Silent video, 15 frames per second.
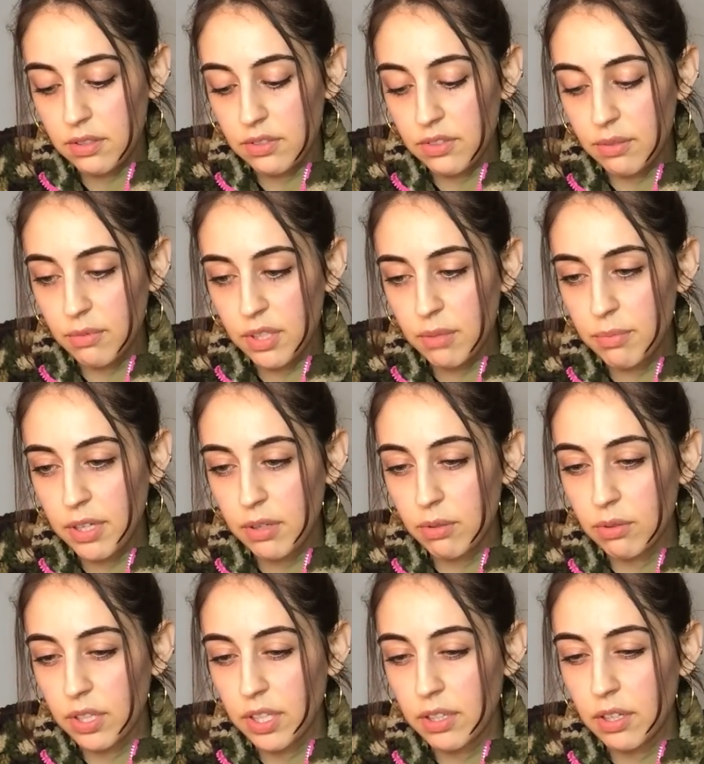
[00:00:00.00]
Something
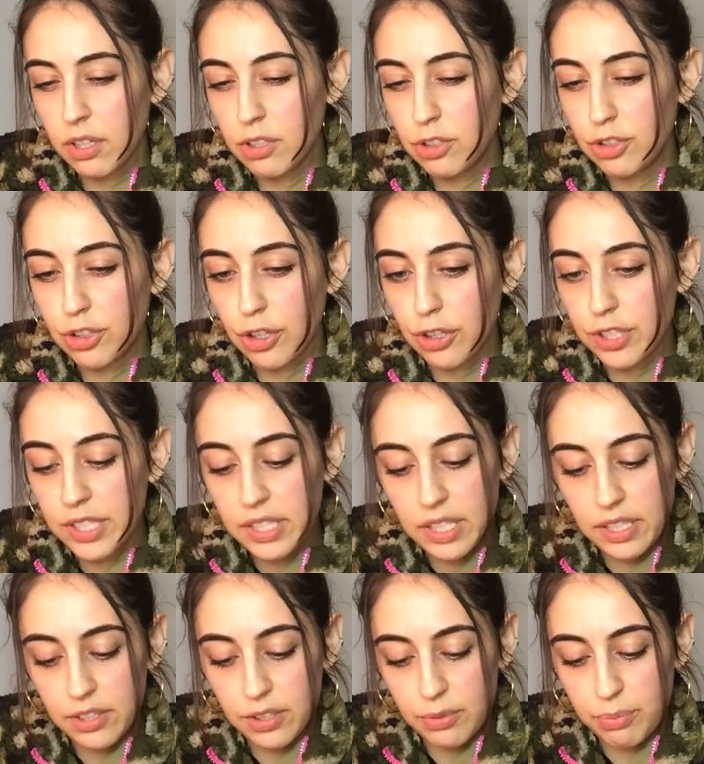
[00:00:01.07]
about like a journey
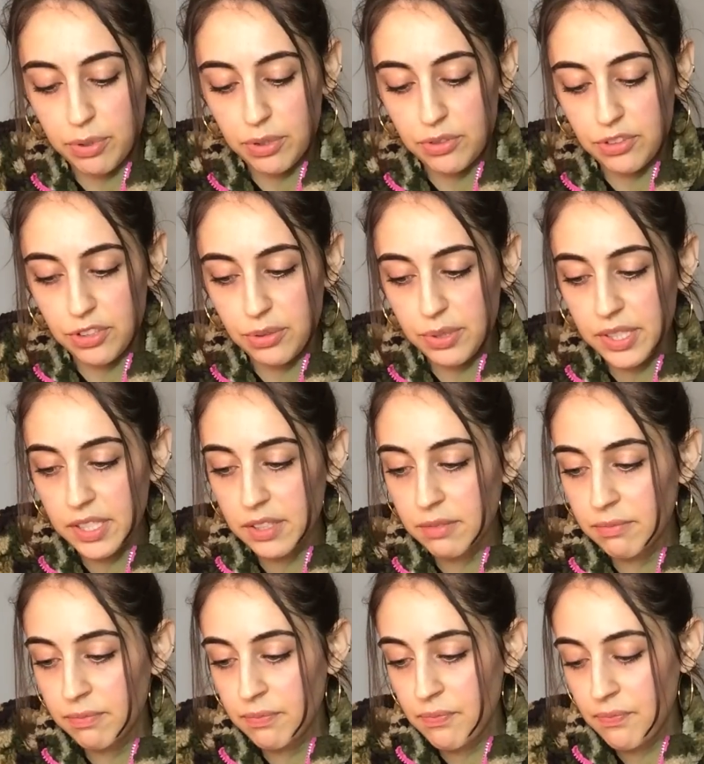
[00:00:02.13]
that you're pursuing